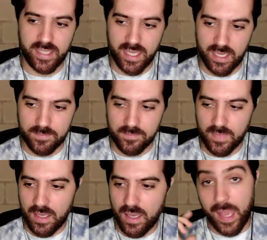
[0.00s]
click it,
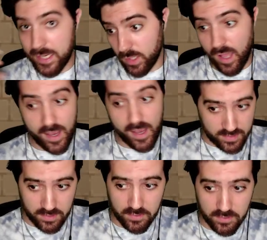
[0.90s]
and it will
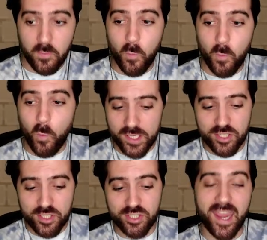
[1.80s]
ask you
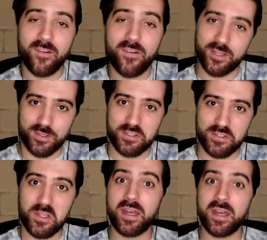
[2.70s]
which characters
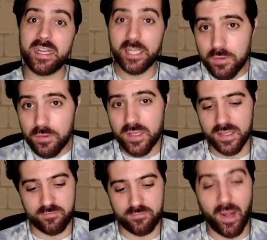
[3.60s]
do you want to include in
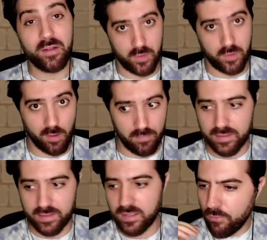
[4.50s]
this round of combat.
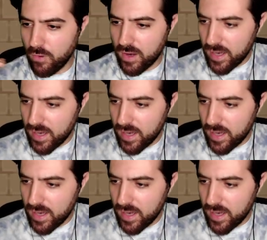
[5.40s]
For